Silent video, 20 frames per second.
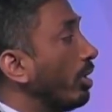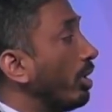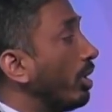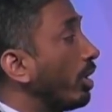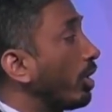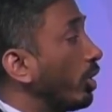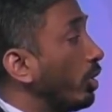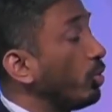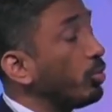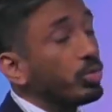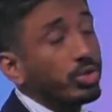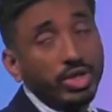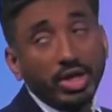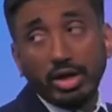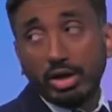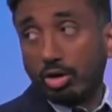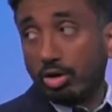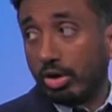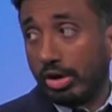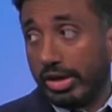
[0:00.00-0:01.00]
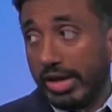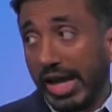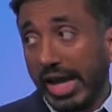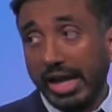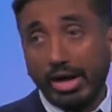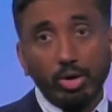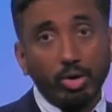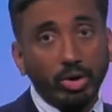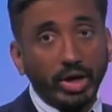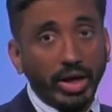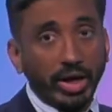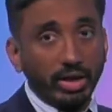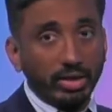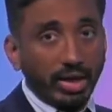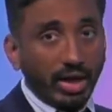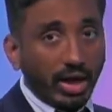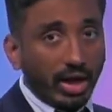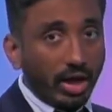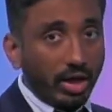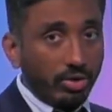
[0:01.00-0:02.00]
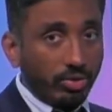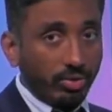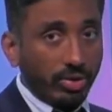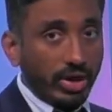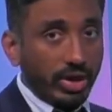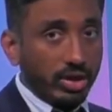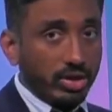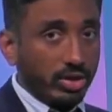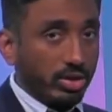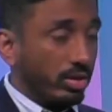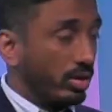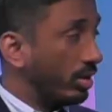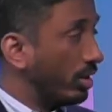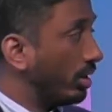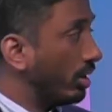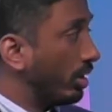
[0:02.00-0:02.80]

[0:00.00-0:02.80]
occlusion or narrowing the arteries